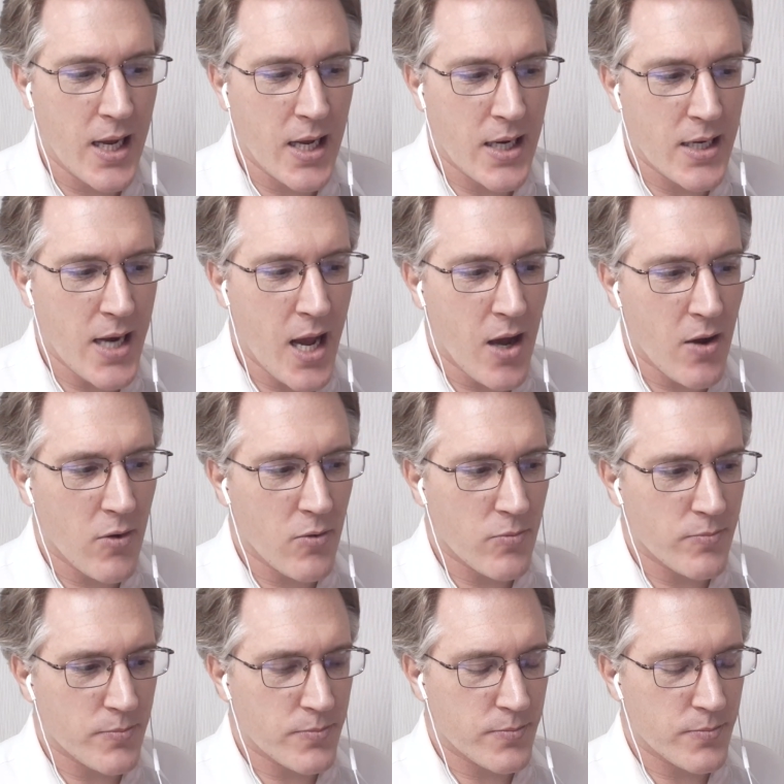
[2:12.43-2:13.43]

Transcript: Now,